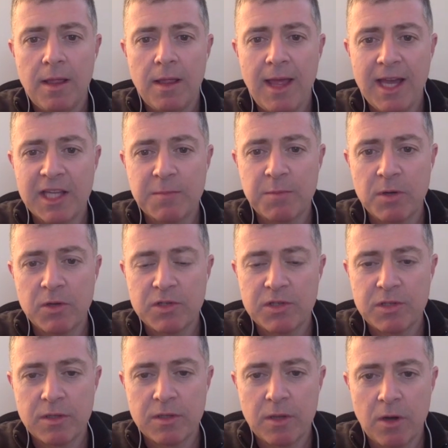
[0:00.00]

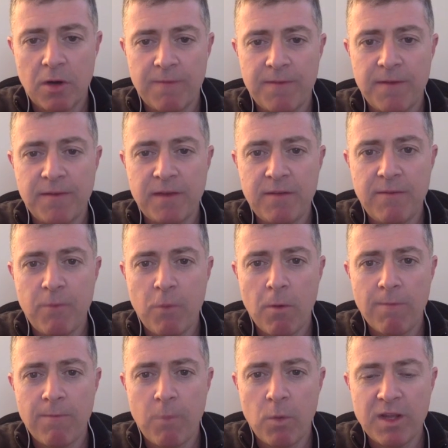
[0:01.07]
Experts are
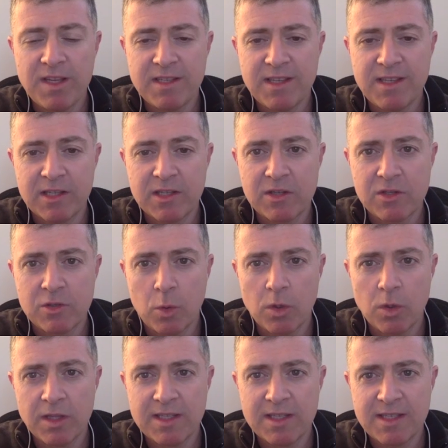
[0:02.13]
54-46
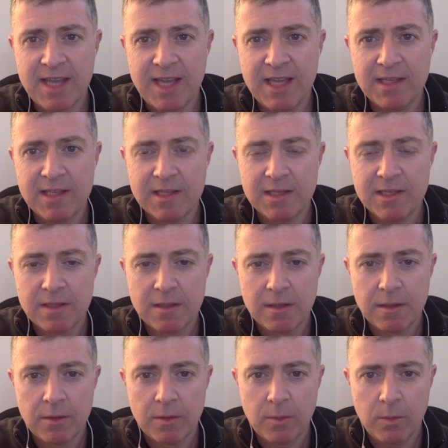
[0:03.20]
toward the Saints
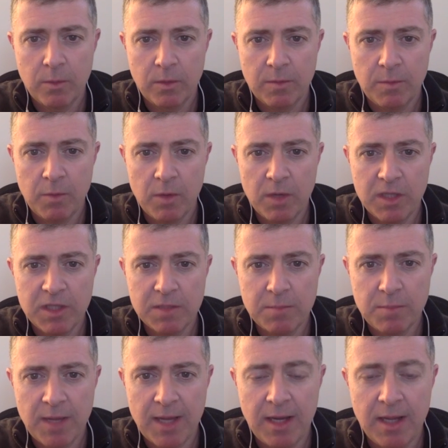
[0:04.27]
with points,
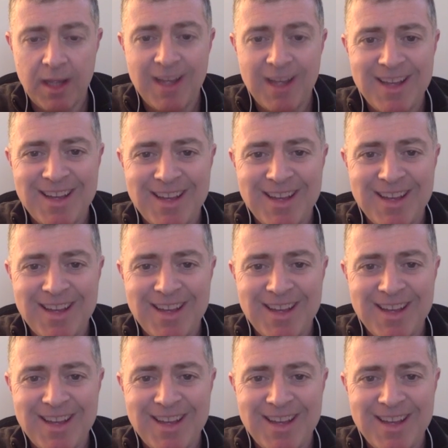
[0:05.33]
but